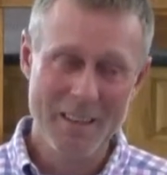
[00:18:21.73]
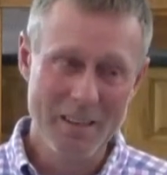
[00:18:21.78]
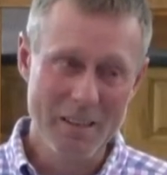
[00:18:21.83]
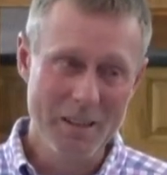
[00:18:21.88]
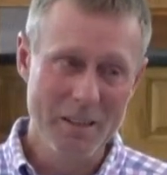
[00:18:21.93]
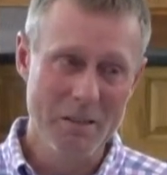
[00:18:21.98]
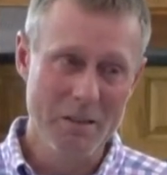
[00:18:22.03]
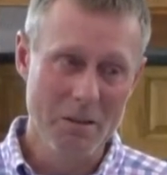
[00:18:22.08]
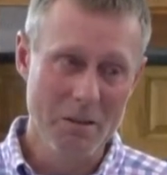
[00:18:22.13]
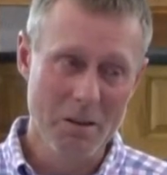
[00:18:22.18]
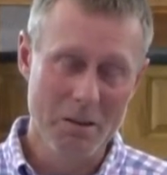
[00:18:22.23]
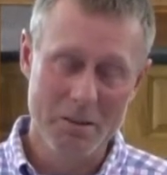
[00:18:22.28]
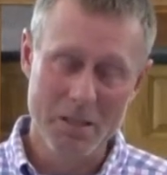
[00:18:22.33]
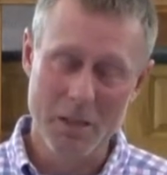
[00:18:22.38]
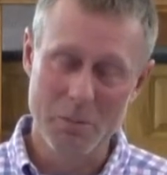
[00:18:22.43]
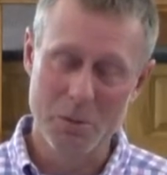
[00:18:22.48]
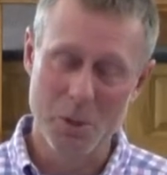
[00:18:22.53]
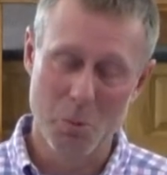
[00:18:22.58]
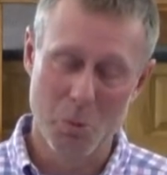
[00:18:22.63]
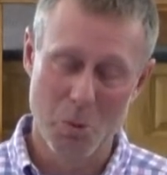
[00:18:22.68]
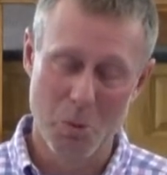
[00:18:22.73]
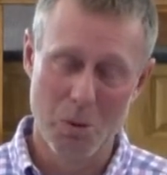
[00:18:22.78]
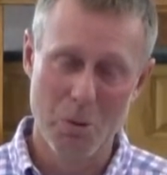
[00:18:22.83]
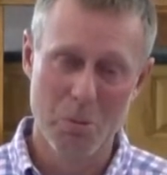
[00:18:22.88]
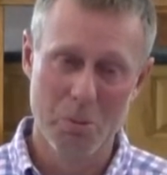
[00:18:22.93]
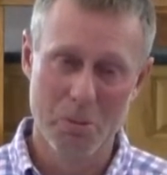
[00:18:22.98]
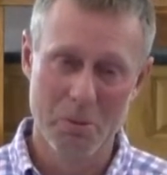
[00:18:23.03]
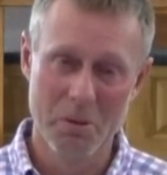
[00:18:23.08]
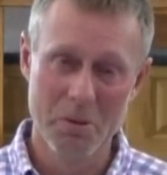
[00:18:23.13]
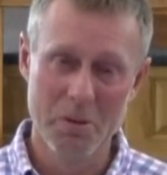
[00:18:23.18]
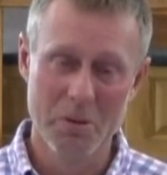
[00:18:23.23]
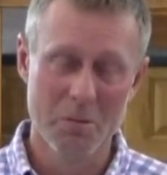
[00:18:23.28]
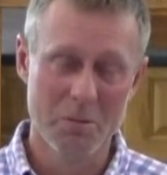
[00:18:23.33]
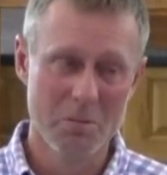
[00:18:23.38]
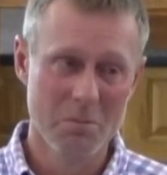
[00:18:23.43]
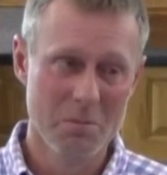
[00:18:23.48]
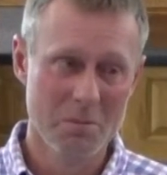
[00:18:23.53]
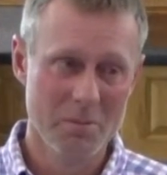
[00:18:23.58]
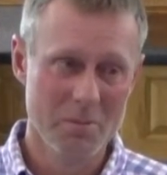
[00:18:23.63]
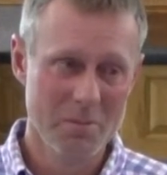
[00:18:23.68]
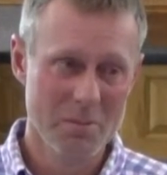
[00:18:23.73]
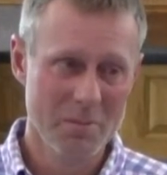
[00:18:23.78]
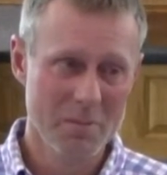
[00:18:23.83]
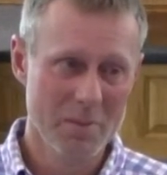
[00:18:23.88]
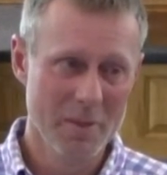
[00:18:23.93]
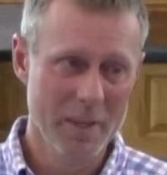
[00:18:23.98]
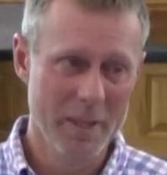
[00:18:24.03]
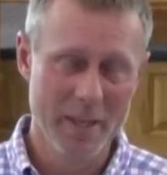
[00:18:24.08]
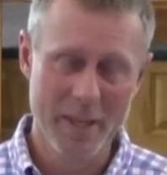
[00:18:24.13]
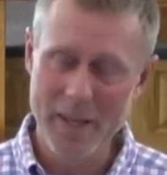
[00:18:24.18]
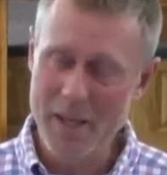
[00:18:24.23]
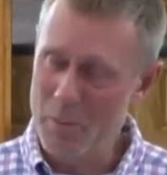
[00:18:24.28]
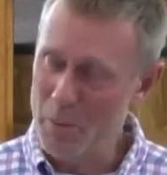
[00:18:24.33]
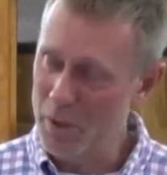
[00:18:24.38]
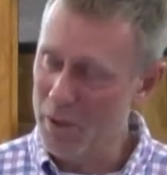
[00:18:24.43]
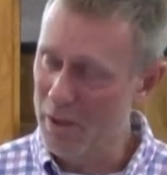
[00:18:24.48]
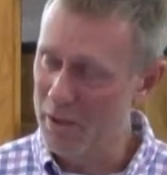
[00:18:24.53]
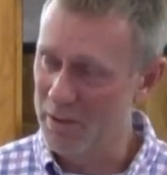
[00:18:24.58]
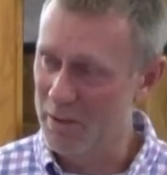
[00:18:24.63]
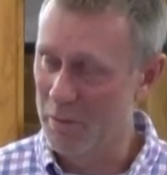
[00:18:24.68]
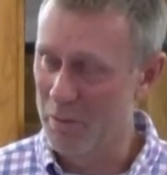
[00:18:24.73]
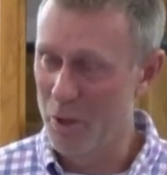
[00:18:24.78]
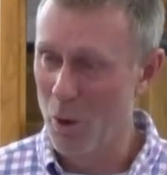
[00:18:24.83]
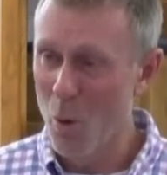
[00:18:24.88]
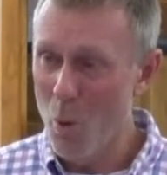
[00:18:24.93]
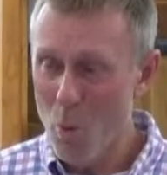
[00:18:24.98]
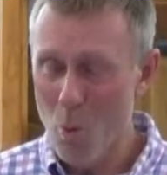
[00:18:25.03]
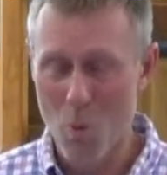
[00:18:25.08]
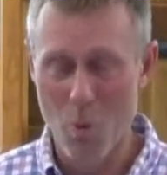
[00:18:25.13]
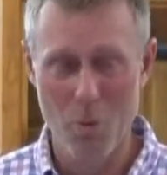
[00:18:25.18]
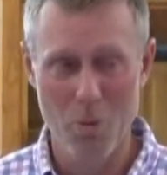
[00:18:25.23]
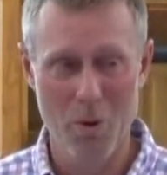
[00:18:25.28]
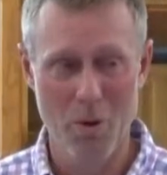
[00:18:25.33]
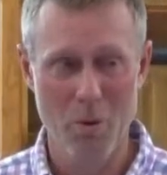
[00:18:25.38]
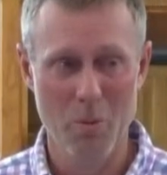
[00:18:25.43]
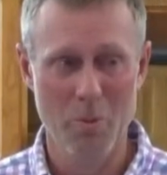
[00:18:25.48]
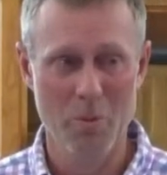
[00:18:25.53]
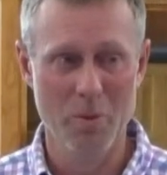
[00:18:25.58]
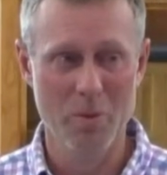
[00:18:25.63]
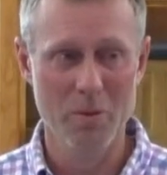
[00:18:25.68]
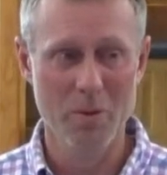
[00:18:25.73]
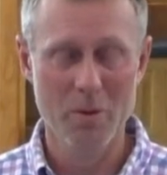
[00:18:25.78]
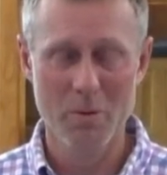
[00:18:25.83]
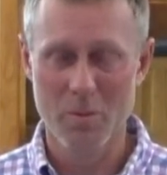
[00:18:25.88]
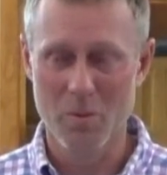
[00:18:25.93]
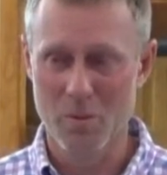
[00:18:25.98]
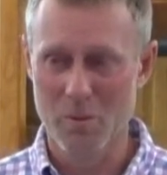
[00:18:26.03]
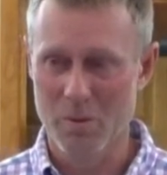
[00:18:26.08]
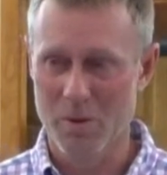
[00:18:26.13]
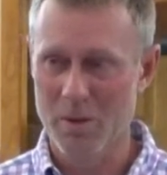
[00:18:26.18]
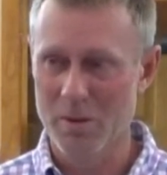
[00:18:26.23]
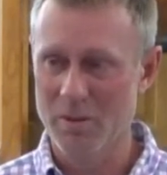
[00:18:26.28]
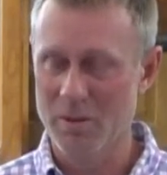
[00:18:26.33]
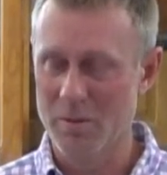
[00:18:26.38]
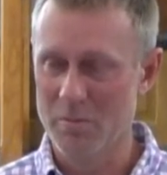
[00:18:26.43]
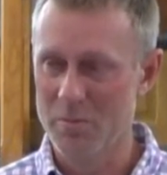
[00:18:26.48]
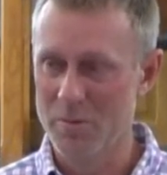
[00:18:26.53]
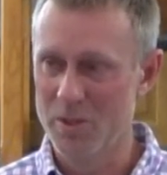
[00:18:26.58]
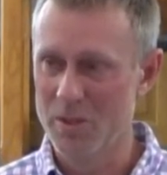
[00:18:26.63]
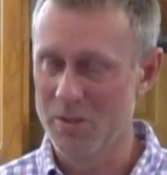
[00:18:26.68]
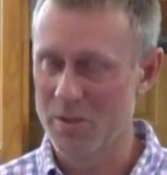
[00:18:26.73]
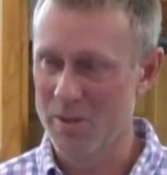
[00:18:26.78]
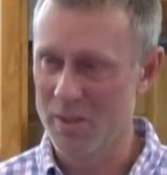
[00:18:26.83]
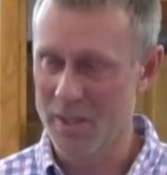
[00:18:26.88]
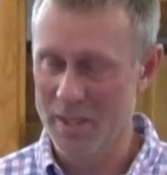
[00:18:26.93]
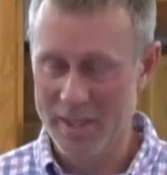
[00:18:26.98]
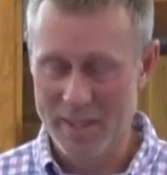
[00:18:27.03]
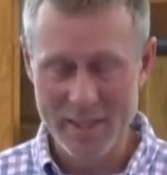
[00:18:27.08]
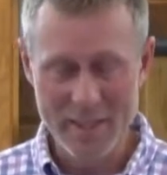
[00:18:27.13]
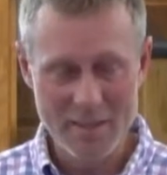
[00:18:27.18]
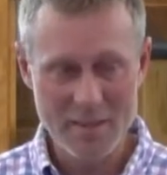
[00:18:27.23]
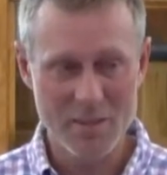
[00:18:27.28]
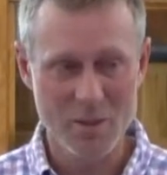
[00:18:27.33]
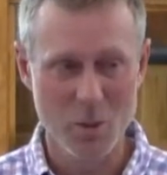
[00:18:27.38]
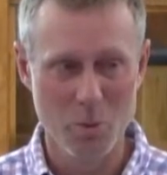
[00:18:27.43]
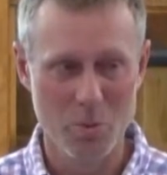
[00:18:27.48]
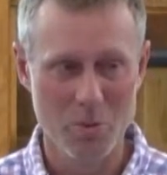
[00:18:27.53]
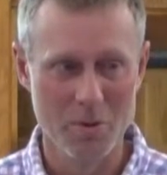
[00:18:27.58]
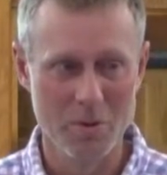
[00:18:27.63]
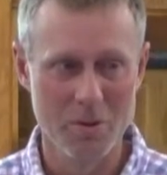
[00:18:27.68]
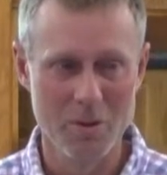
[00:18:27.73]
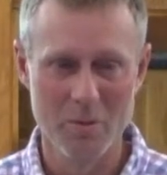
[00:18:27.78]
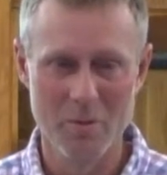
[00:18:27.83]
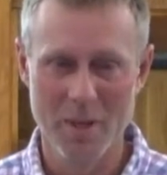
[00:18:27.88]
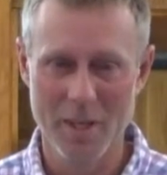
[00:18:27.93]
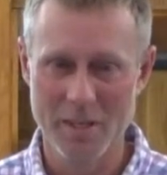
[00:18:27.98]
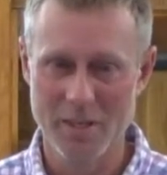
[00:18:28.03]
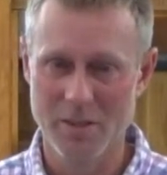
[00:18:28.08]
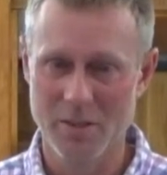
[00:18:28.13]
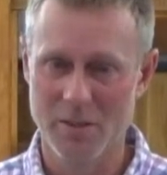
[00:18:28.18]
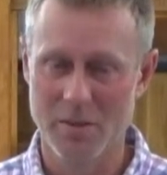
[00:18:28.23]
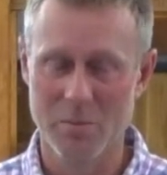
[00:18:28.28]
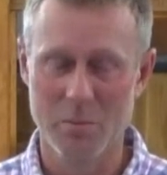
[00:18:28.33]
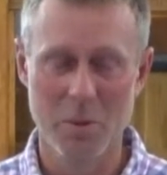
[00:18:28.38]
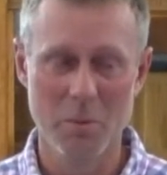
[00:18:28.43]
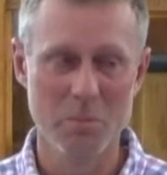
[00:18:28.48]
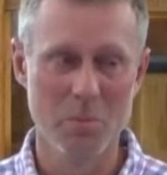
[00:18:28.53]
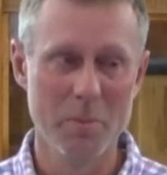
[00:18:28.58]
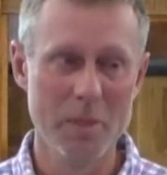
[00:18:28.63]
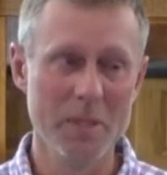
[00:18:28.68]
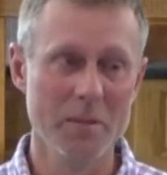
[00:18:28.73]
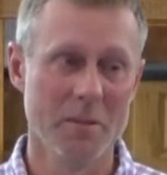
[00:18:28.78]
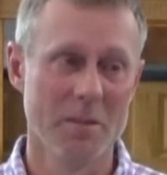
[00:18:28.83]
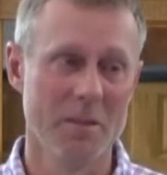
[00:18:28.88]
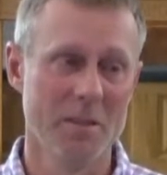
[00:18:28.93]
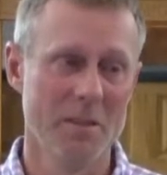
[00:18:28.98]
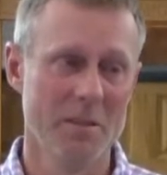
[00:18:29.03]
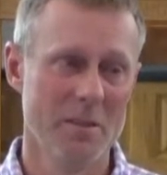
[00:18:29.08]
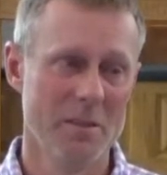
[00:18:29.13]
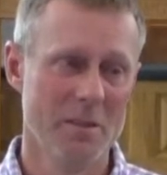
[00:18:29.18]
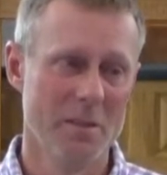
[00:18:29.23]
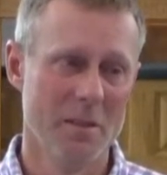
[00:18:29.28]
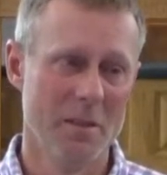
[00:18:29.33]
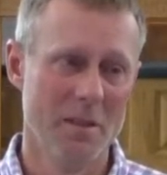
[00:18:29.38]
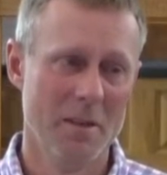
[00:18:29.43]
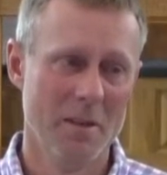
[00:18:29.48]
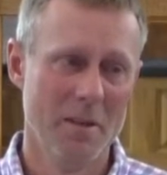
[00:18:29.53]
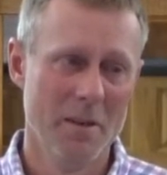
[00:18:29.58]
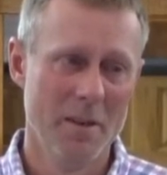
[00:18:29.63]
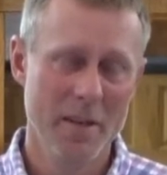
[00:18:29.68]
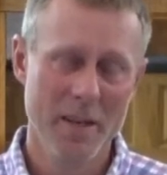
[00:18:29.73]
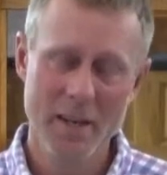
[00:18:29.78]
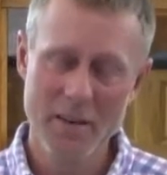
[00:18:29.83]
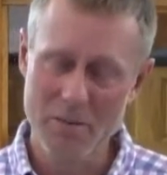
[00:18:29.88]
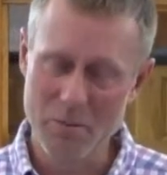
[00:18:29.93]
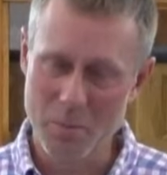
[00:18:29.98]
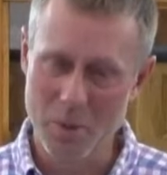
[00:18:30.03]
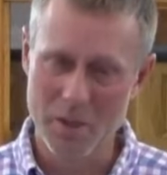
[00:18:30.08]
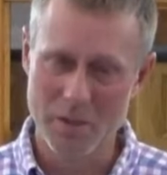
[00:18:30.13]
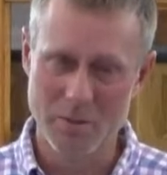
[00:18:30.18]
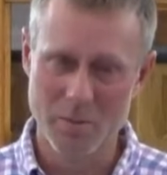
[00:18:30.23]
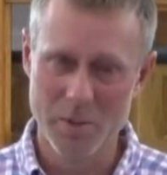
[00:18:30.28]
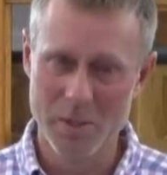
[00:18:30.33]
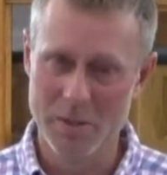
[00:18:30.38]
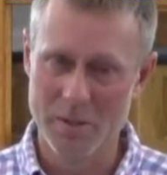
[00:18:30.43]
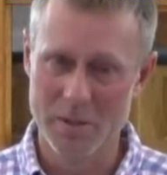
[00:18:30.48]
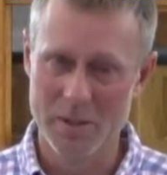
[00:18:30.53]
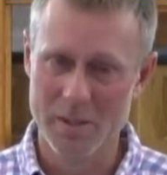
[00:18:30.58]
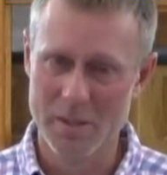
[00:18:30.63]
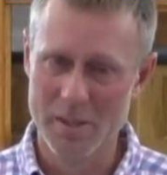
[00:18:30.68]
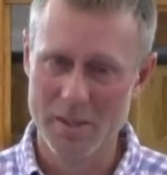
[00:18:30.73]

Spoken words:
And a lot of times I won't open it up. And it ain't because I don't want to open it up or because I'm just against opening it up. I'm busy. Everybody's busy.